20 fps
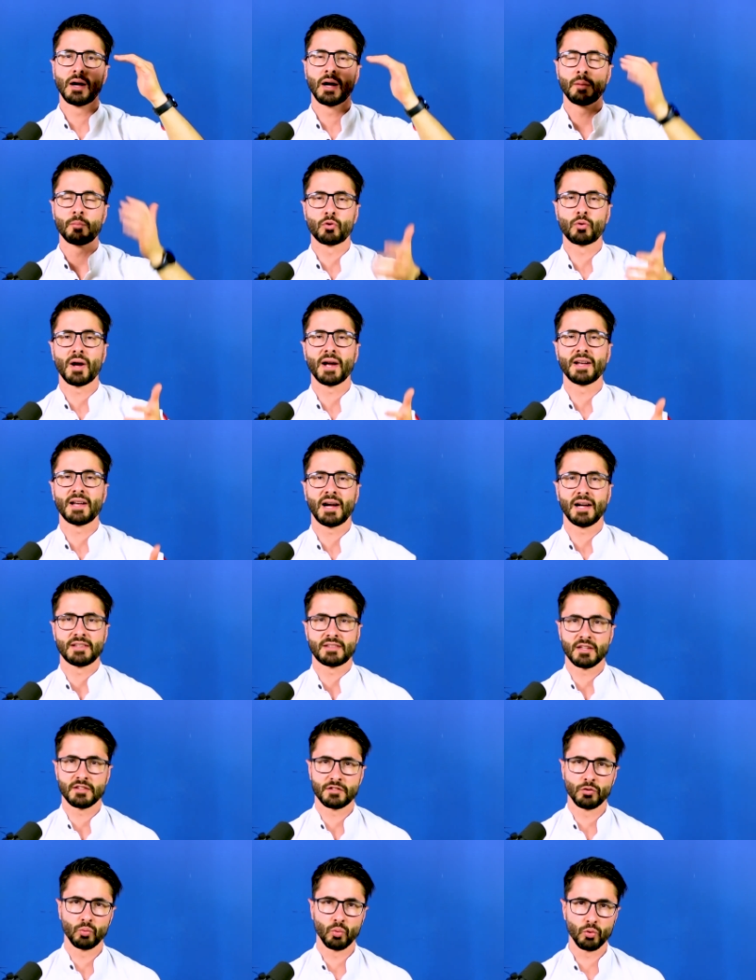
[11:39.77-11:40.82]
um, ride heights
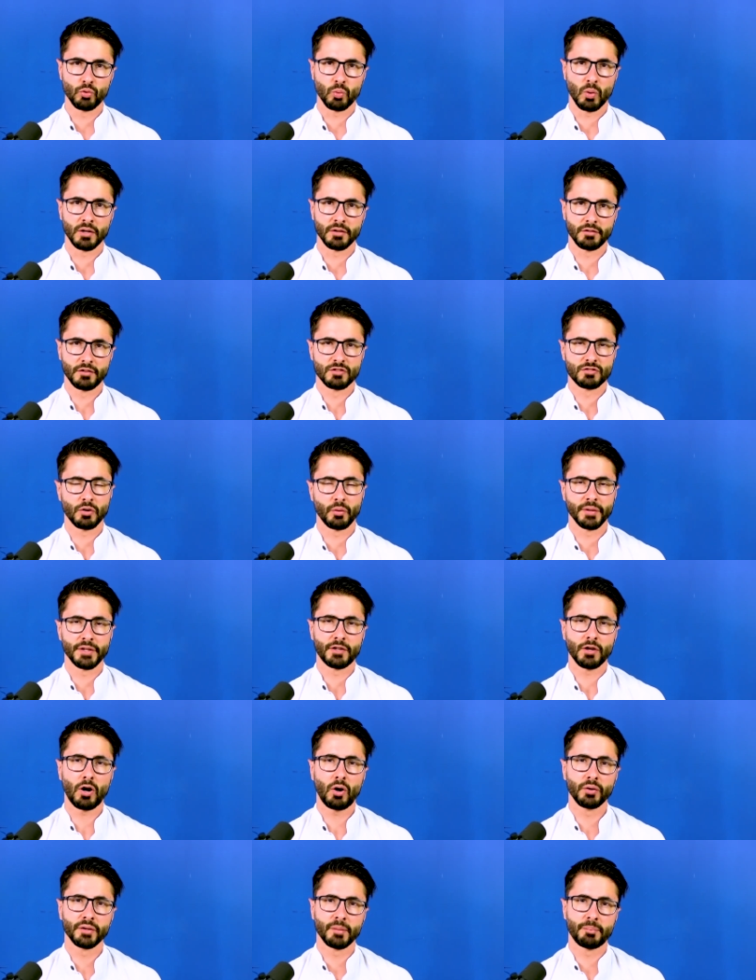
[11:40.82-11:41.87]
as you would want. So it
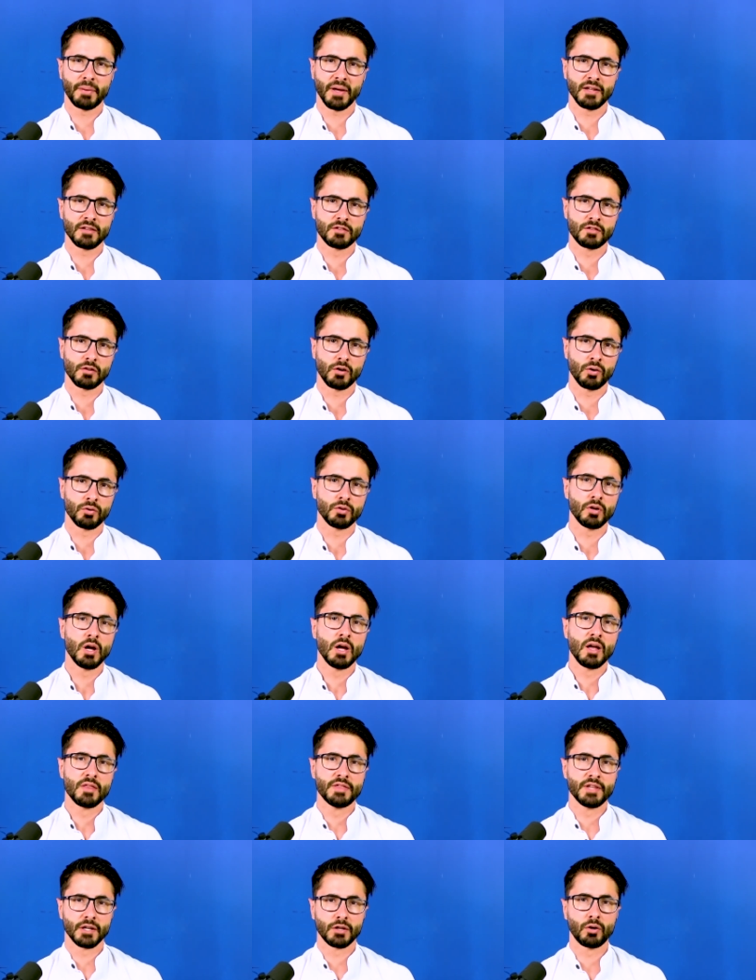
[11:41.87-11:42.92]
all depends on
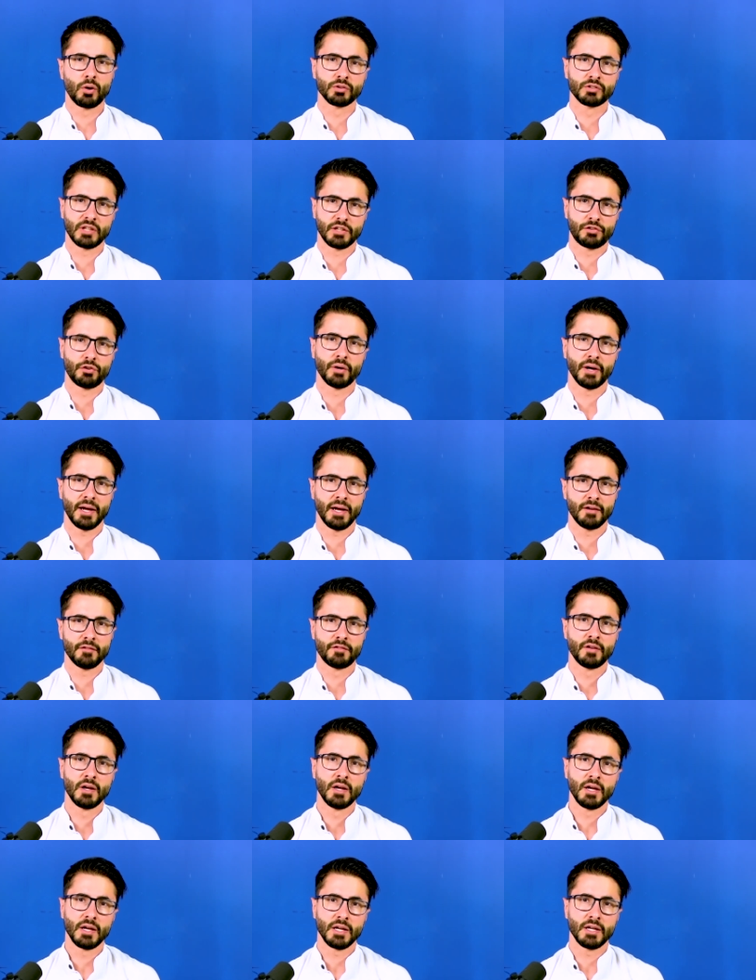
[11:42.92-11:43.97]
the goals that you have